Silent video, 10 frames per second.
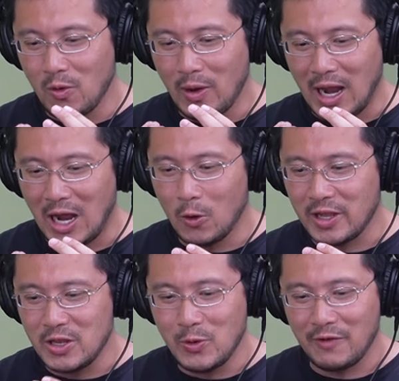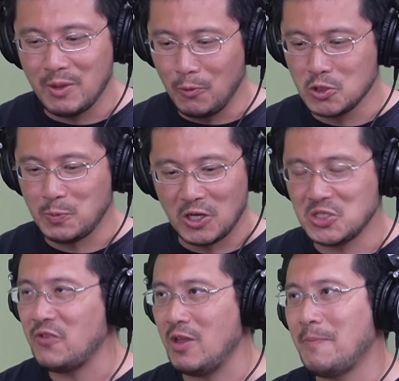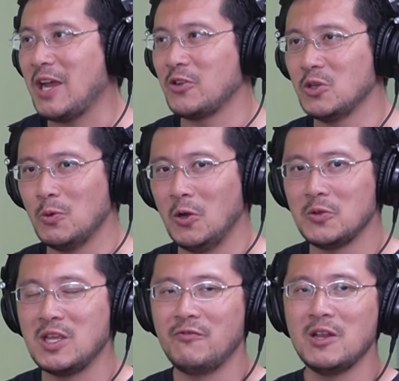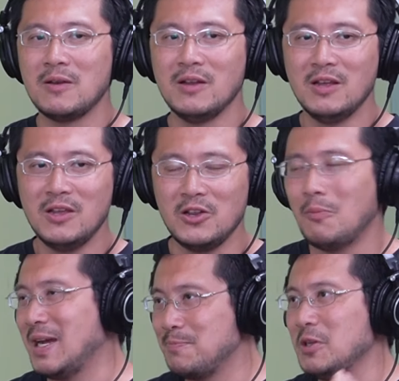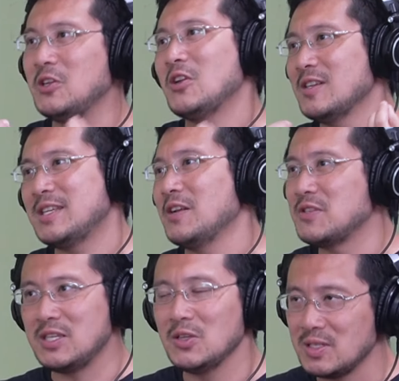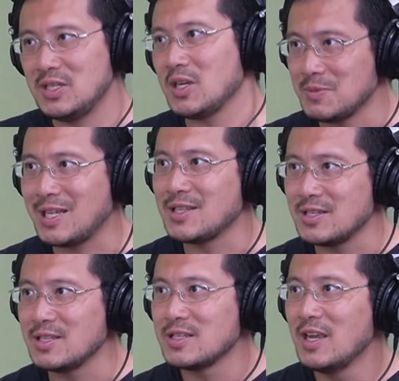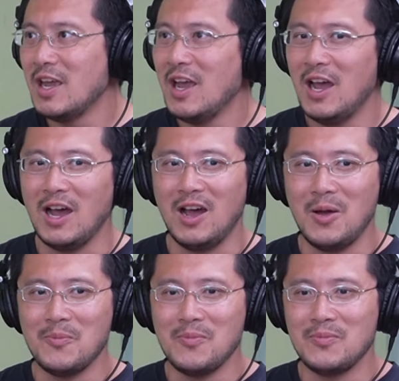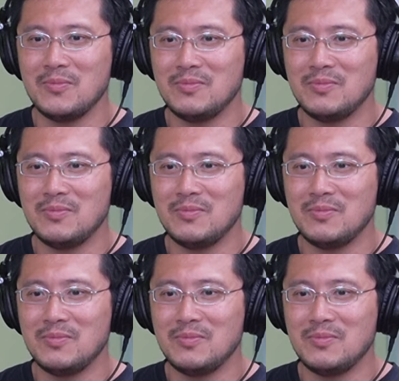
how can you have the most positive impact on the world given you know my particular set of skills and circumstances, um,